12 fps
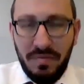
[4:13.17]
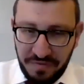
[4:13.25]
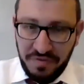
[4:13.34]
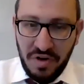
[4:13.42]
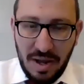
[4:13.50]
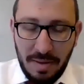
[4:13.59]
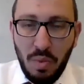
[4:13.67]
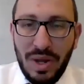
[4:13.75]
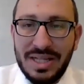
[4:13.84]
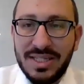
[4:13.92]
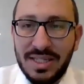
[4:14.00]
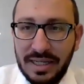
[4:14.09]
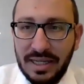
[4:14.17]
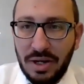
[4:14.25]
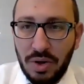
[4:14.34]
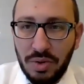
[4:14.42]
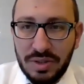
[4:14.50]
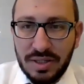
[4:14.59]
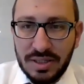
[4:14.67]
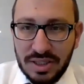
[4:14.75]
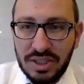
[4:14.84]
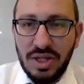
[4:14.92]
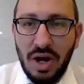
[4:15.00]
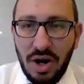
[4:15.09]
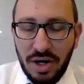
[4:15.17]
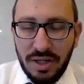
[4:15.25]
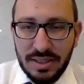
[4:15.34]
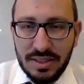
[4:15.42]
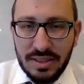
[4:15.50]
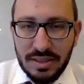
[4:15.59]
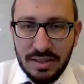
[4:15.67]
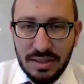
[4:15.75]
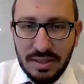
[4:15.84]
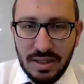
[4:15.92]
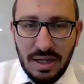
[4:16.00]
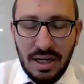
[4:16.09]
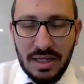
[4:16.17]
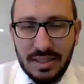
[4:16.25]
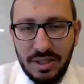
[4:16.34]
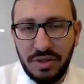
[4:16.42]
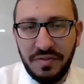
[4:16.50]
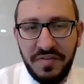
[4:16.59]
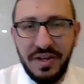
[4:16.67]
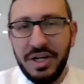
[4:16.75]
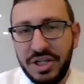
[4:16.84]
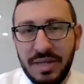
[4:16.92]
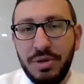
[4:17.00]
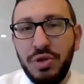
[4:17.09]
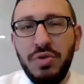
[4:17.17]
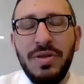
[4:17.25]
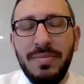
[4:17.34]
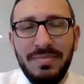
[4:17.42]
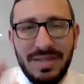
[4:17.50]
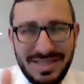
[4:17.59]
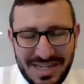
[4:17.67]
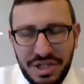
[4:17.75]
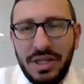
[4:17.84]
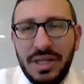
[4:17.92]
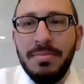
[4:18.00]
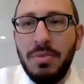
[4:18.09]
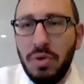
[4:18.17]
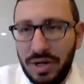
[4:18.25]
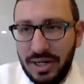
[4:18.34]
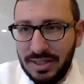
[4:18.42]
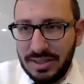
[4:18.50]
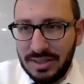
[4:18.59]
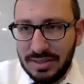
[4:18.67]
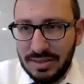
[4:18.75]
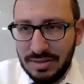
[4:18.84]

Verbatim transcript: from when selichot start until you finish them, you do them essentially in the mornings.